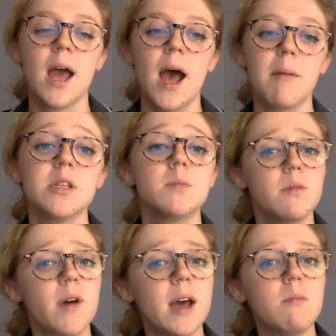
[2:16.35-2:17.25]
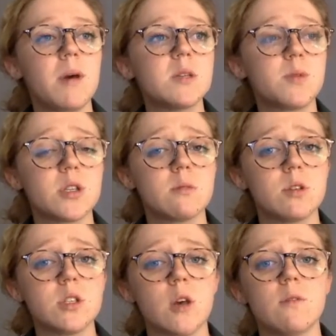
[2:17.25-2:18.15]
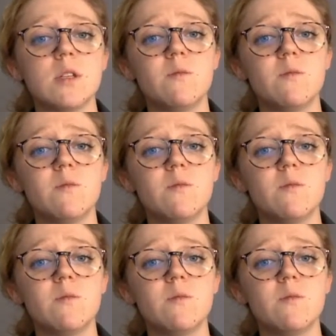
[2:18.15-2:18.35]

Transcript: and to provide the best possible service,